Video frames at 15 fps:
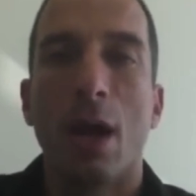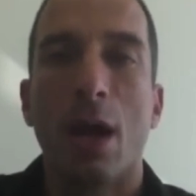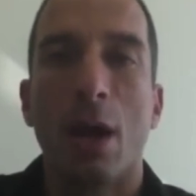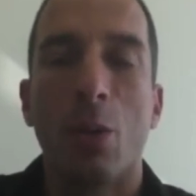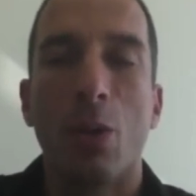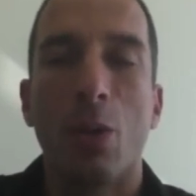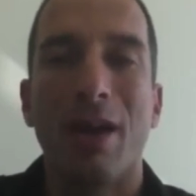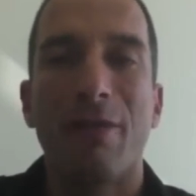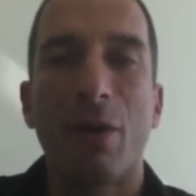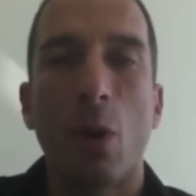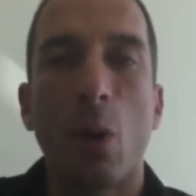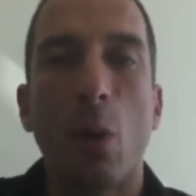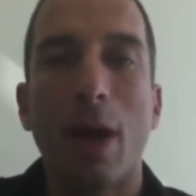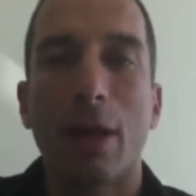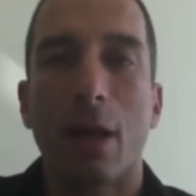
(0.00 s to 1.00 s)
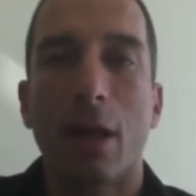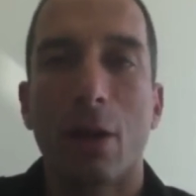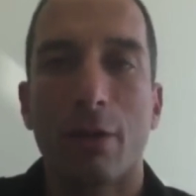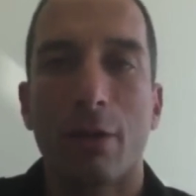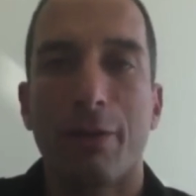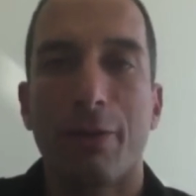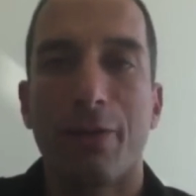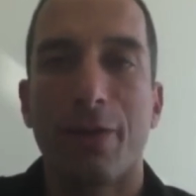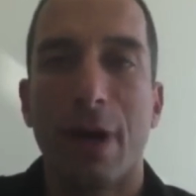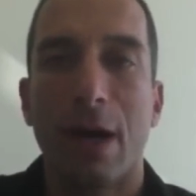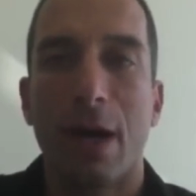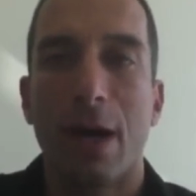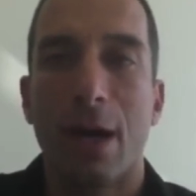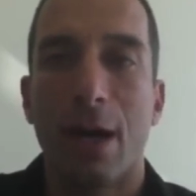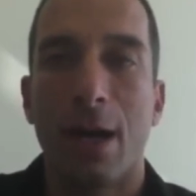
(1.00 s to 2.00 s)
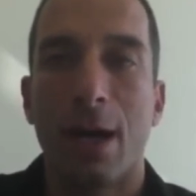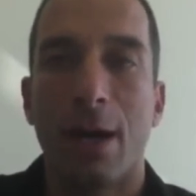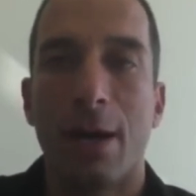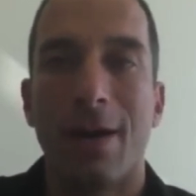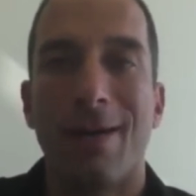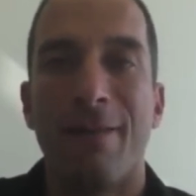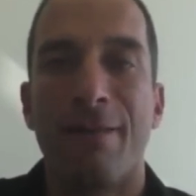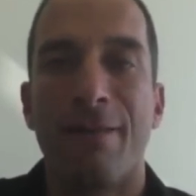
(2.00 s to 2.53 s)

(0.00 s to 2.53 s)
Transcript: Uh, we have quite a lot of uh,